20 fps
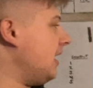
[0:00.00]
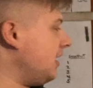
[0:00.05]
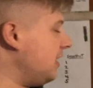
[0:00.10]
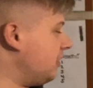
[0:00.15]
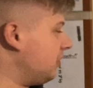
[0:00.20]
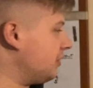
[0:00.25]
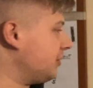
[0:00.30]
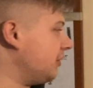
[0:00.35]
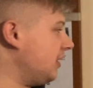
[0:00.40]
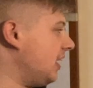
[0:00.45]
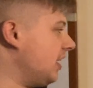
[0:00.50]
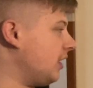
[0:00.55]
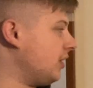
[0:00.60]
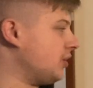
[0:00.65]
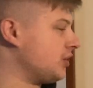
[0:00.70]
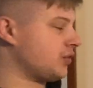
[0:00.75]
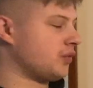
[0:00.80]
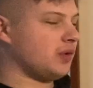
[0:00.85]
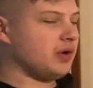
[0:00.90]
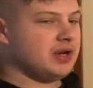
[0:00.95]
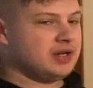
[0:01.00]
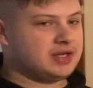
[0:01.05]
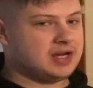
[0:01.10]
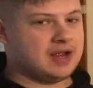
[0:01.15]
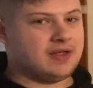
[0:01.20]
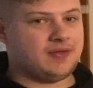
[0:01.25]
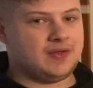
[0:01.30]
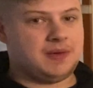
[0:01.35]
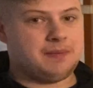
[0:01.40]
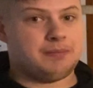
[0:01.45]
years later in
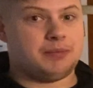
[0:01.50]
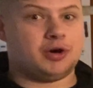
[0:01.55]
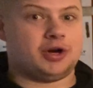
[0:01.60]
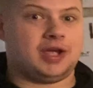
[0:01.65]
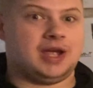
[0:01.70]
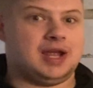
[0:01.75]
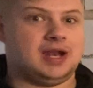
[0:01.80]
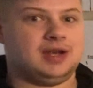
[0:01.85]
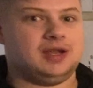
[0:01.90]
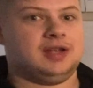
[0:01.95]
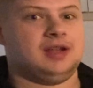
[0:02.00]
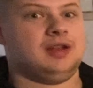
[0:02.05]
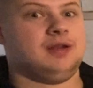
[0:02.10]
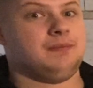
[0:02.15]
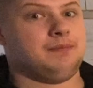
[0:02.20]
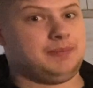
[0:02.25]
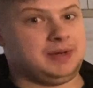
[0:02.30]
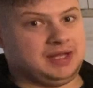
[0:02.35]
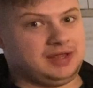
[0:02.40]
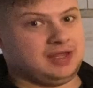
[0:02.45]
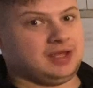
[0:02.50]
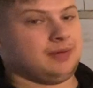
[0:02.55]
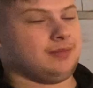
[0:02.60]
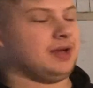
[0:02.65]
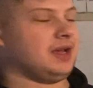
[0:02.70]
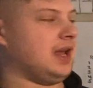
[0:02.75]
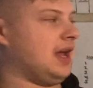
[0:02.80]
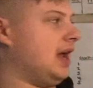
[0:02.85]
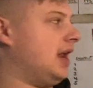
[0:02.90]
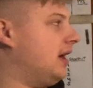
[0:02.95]
2010, they bookend it and beat them
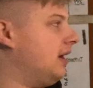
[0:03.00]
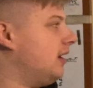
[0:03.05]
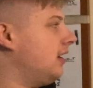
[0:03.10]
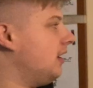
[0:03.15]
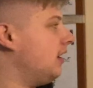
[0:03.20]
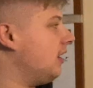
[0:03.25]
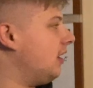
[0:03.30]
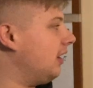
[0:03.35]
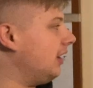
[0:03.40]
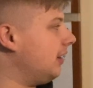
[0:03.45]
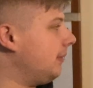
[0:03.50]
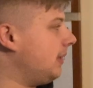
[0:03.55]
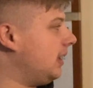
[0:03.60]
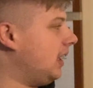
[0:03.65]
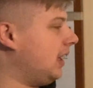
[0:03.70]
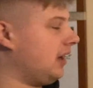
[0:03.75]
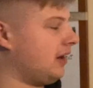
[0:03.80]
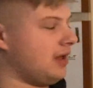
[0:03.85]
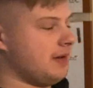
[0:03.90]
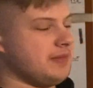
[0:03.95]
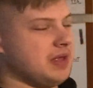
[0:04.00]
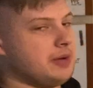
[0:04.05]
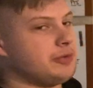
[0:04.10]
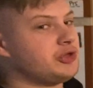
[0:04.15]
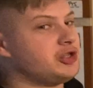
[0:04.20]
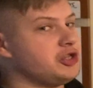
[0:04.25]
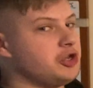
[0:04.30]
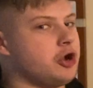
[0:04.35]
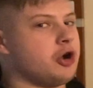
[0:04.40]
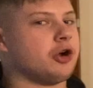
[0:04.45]
again, eliminating them. That was
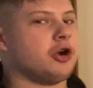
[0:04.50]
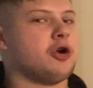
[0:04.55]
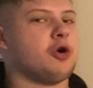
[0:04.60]
the Yara